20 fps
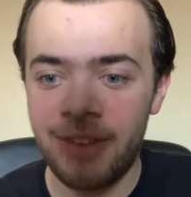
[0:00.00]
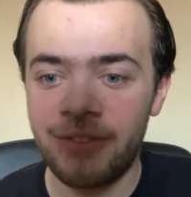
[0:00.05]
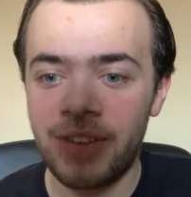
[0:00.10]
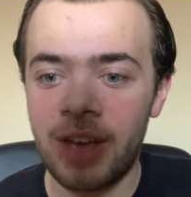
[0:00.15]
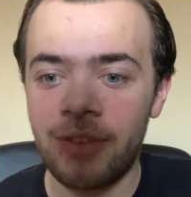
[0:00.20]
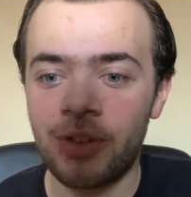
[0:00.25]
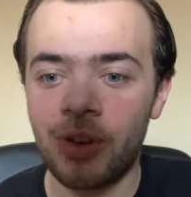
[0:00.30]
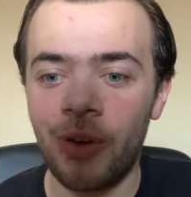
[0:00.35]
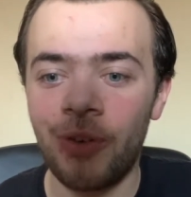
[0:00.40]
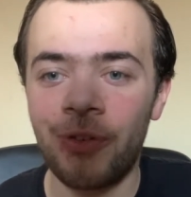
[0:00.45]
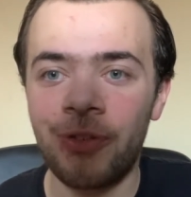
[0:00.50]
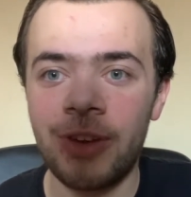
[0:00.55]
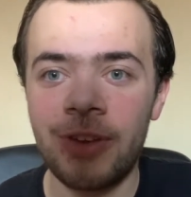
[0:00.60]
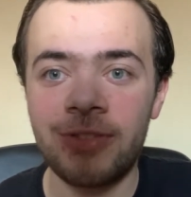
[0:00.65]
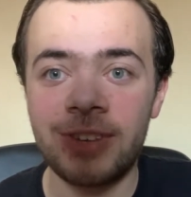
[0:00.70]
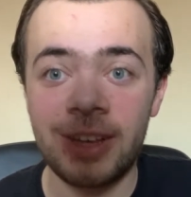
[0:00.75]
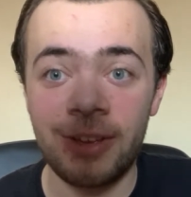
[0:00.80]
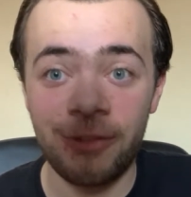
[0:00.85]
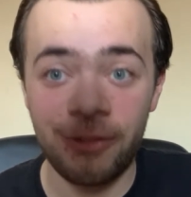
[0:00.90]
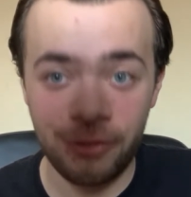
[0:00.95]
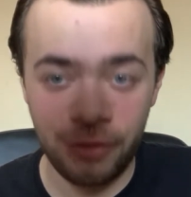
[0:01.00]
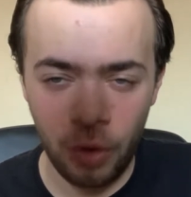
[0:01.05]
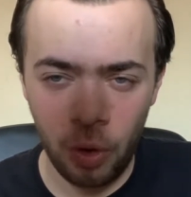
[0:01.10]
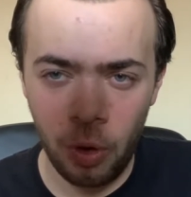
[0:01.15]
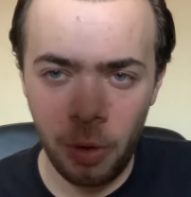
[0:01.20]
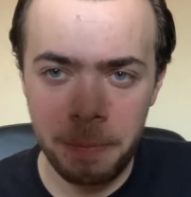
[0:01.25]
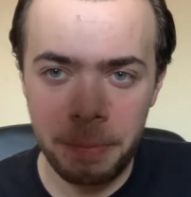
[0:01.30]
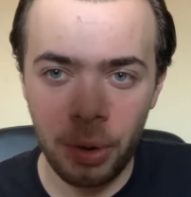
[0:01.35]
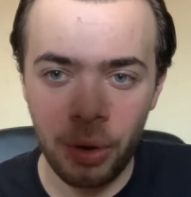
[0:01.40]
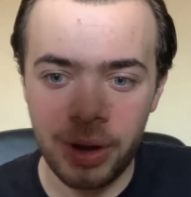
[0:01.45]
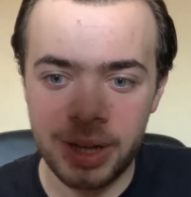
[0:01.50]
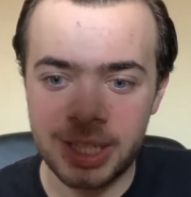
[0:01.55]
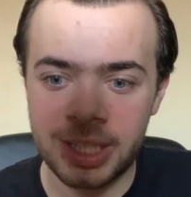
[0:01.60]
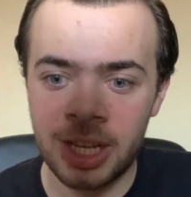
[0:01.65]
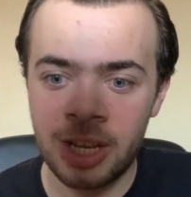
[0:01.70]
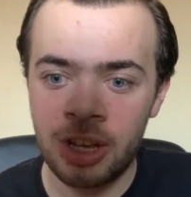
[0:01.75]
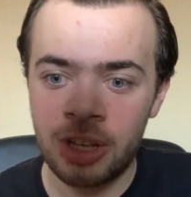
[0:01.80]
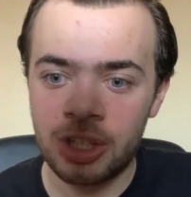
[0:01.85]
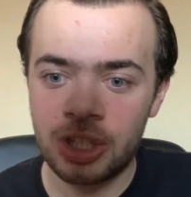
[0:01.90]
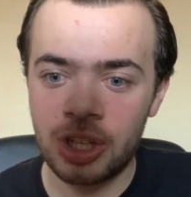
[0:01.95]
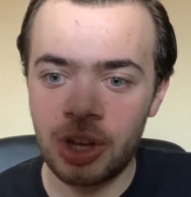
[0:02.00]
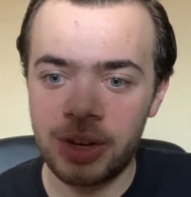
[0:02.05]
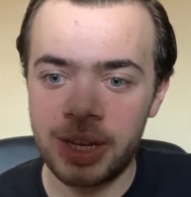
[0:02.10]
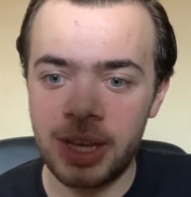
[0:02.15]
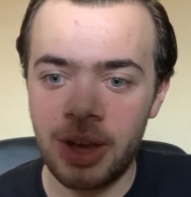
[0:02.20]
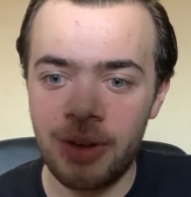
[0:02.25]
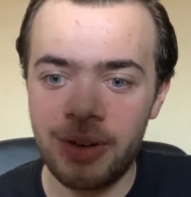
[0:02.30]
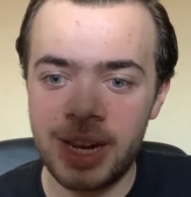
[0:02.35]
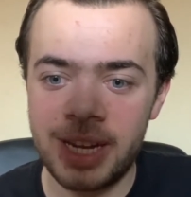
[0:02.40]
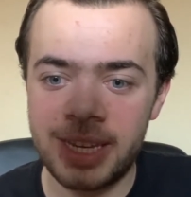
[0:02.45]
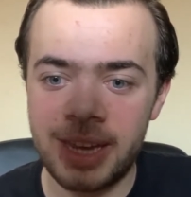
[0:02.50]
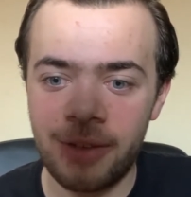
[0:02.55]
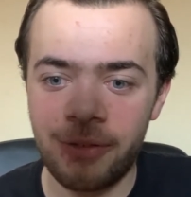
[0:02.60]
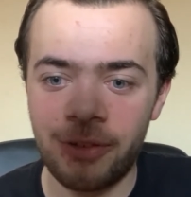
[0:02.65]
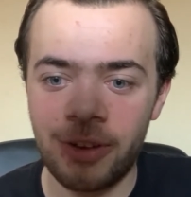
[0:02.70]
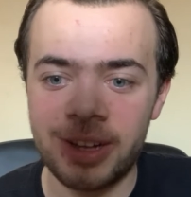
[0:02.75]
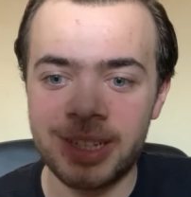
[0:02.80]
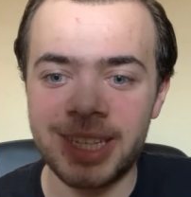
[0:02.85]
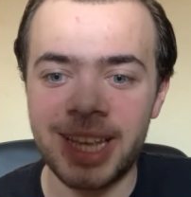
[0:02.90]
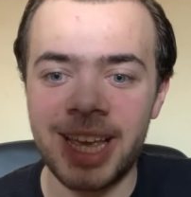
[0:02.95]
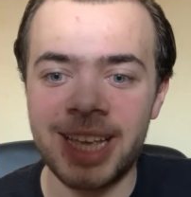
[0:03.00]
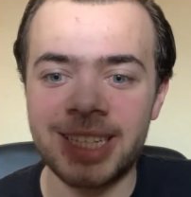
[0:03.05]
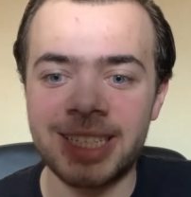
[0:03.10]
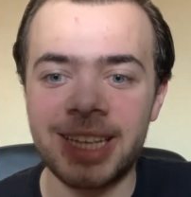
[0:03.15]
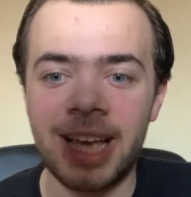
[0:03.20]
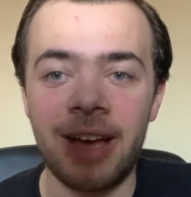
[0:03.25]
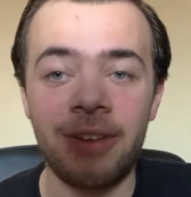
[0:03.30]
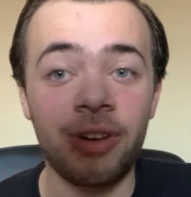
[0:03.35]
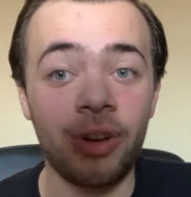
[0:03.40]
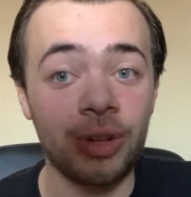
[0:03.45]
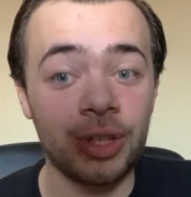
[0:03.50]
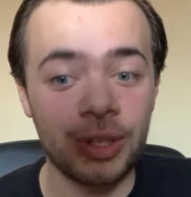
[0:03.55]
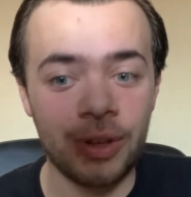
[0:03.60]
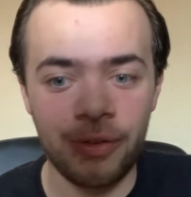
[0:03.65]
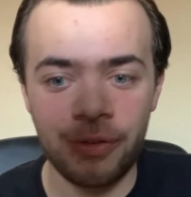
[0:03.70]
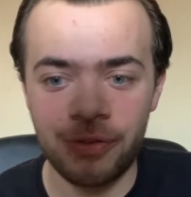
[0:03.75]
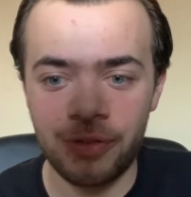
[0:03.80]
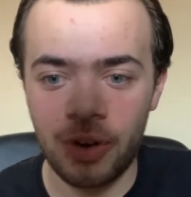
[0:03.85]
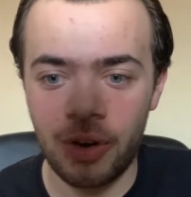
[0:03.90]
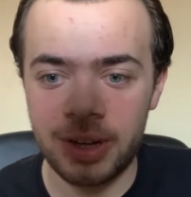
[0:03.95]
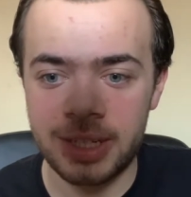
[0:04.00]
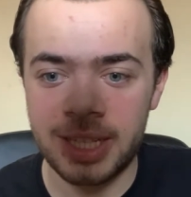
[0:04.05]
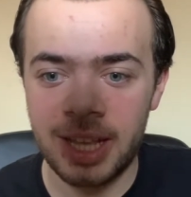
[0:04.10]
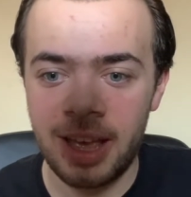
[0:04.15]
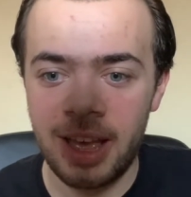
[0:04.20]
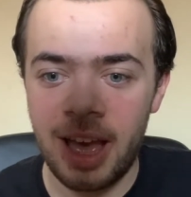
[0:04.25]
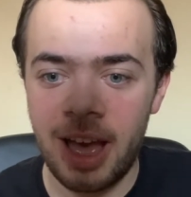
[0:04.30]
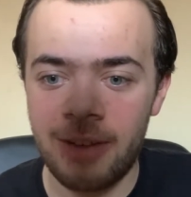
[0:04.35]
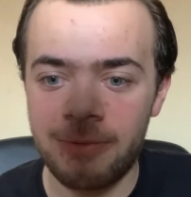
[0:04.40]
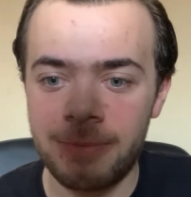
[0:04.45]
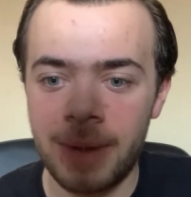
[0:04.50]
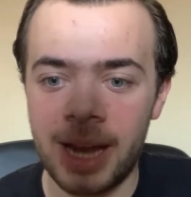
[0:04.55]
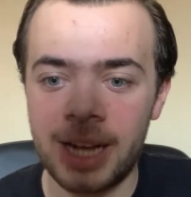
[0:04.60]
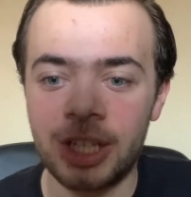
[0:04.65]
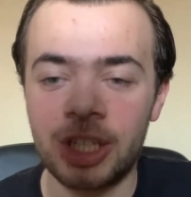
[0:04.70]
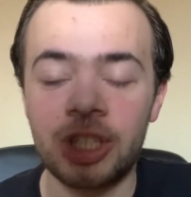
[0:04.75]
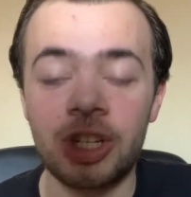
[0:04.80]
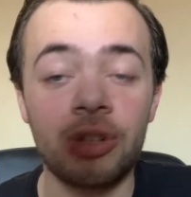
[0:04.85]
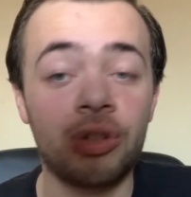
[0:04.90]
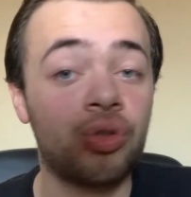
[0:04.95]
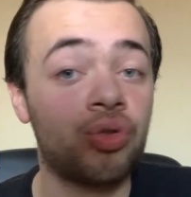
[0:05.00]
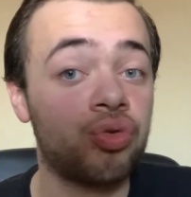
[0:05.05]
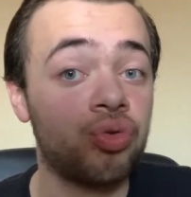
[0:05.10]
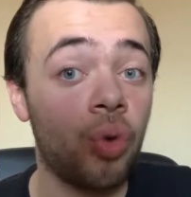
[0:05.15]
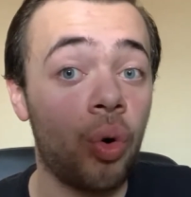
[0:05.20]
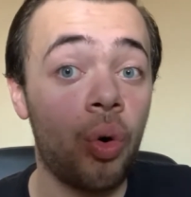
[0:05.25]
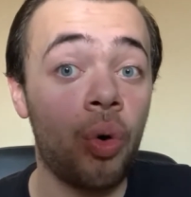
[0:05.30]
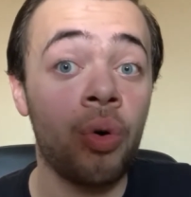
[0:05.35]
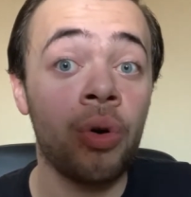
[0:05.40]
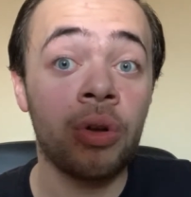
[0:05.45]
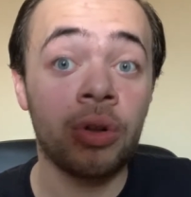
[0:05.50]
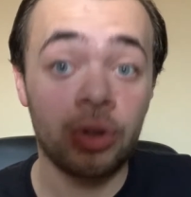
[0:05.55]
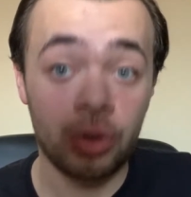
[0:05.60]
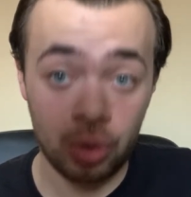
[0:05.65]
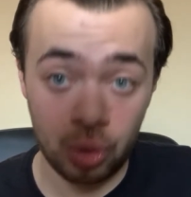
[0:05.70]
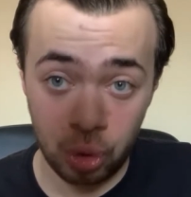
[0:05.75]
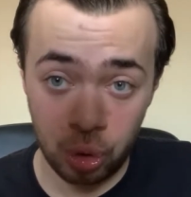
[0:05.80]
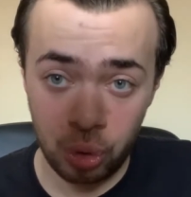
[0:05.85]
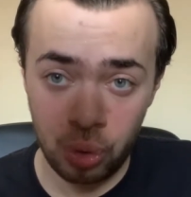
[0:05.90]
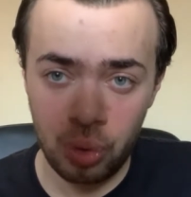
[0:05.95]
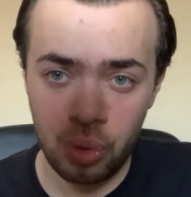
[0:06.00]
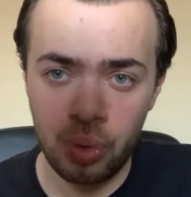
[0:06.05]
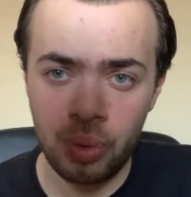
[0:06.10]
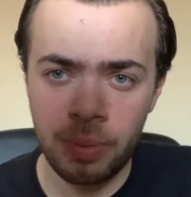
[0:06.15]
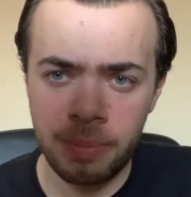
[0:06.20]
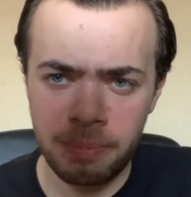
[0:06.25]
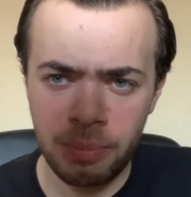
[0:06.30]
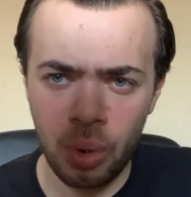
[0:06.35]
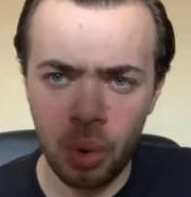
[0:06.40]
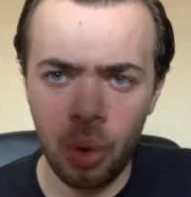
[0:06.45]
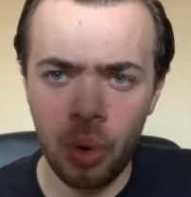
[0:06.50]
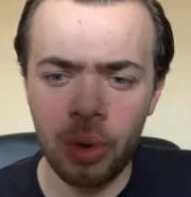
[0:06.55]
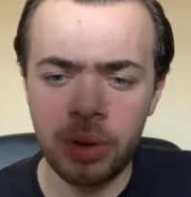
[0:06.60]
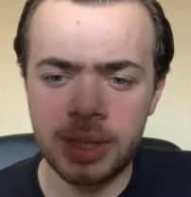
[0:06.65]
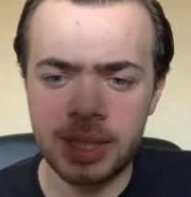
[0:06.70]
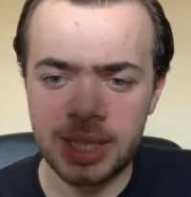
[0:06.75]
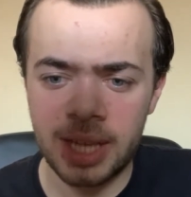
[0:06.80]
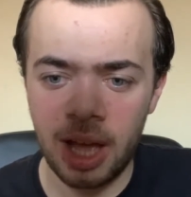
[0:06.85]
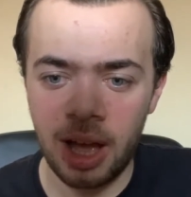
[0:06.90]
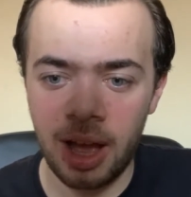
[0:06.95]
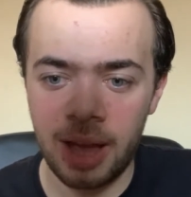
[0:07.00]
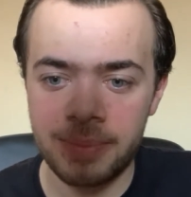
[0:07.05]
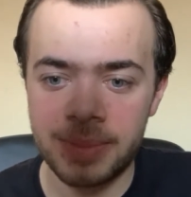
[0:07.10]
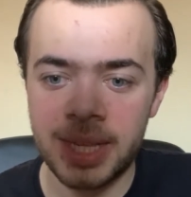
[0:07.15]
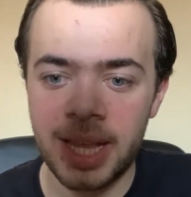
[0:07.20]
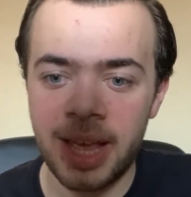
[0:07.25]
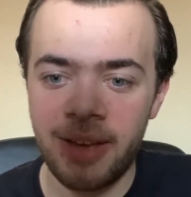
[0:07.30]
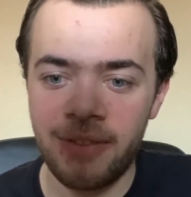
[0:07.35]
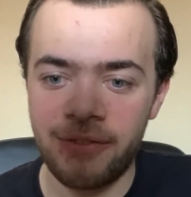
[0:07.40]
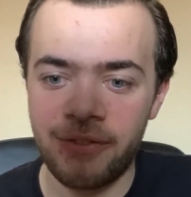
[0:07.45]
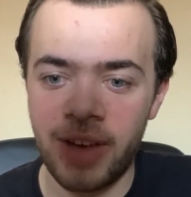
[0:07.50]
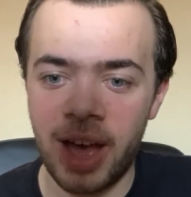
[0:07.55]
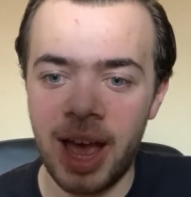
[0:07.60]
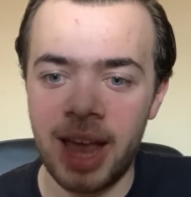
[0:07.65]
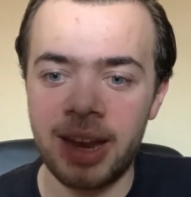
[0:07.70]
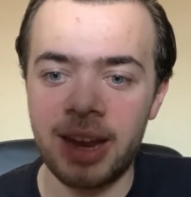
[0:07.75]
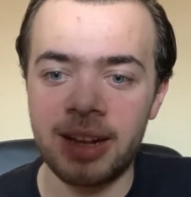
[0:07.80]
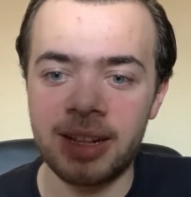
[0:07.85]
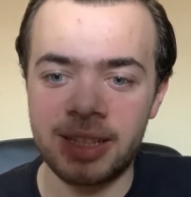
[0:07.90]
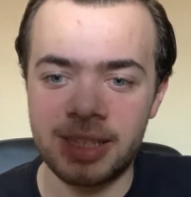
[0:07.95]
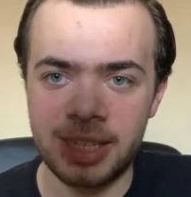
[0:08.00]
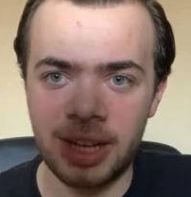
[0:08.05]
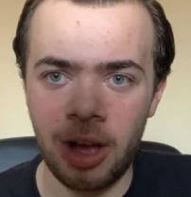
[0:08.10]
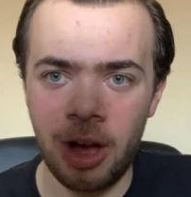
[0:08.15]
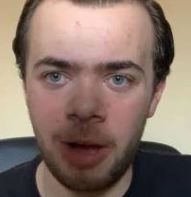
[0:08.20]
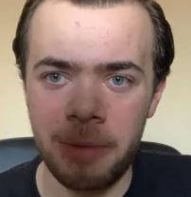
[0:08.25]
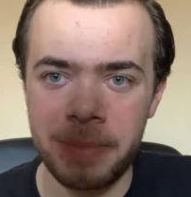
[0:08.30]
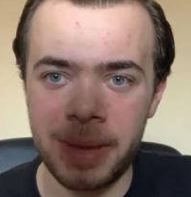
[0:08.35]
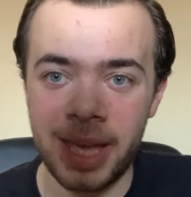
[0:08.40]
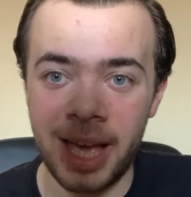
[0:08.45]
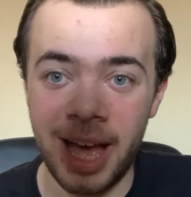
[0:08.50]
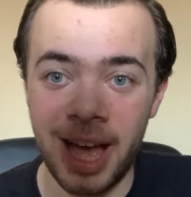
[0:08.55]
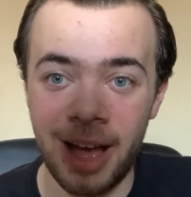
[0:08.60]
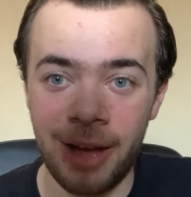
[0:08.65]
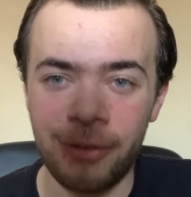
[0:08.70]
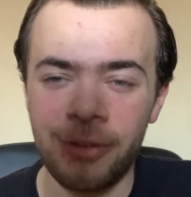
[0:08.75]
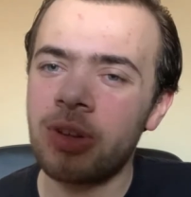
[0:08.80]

They've got 54 points, so the only difference is that Nottingham Forest have managed to draw 2 more times than Derby have.